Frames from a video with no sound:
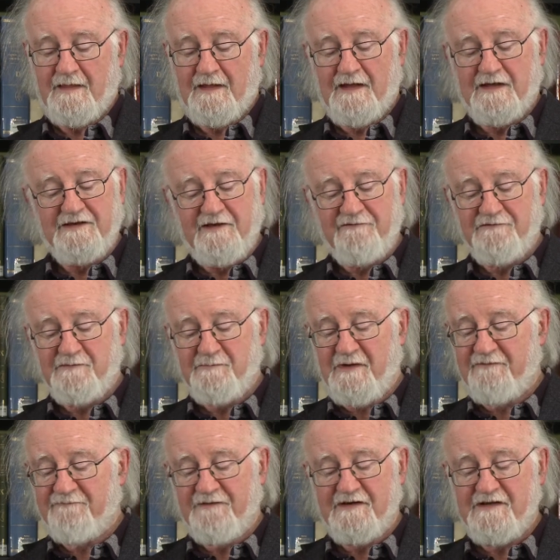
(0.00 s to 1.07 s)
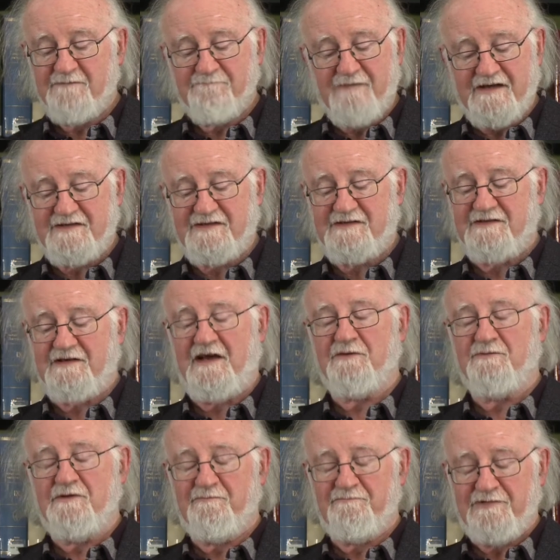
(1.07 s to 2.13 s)
At ever my very best, I
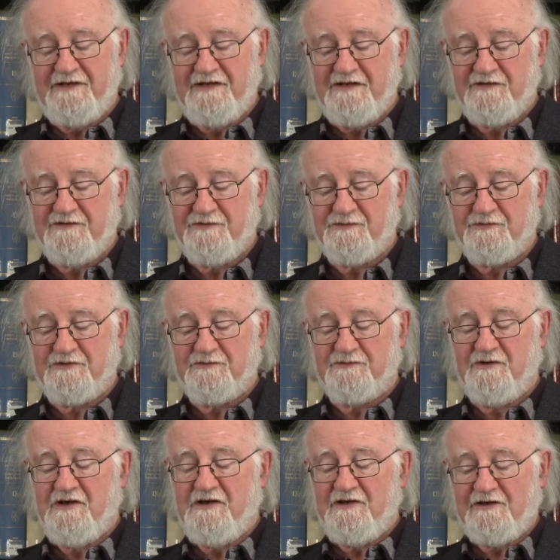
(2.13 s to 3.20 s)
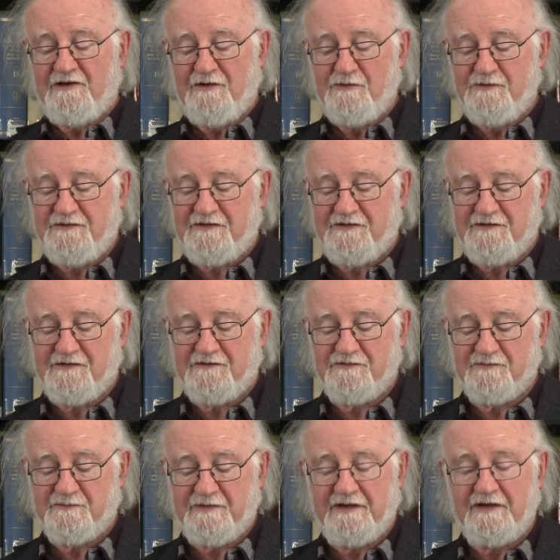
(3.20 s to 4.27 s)
will plead to you, closest to
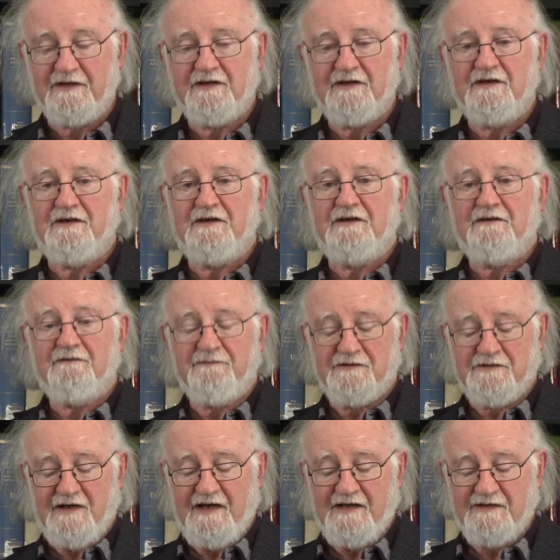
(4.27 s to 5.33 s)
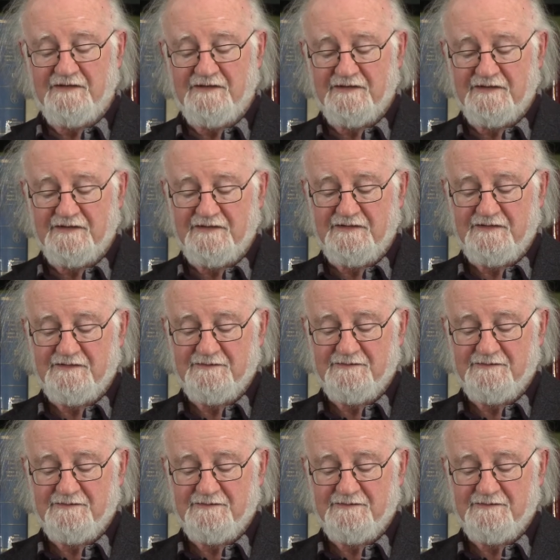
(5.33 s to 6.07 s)
me, for kindness.